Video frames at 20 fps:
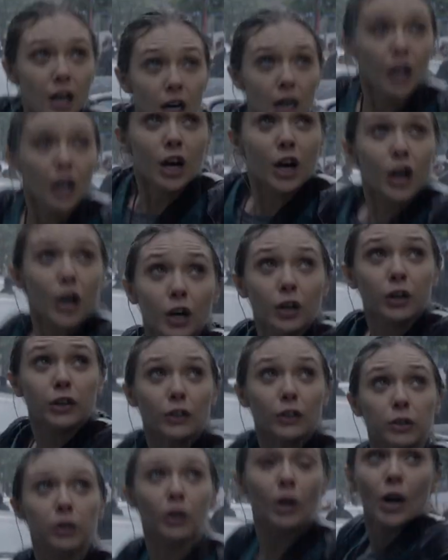the whole thing
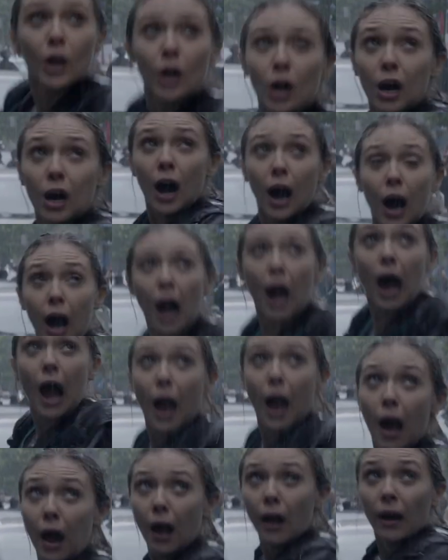grounded,
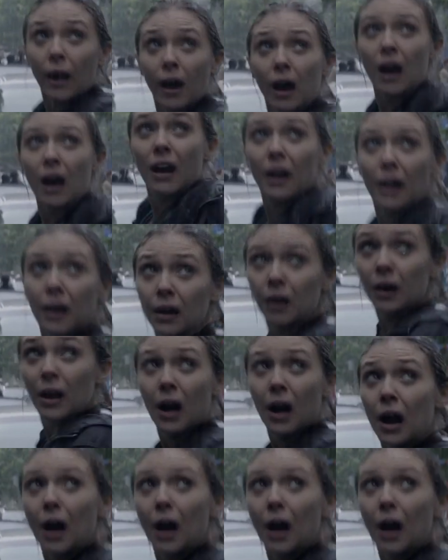with them reacting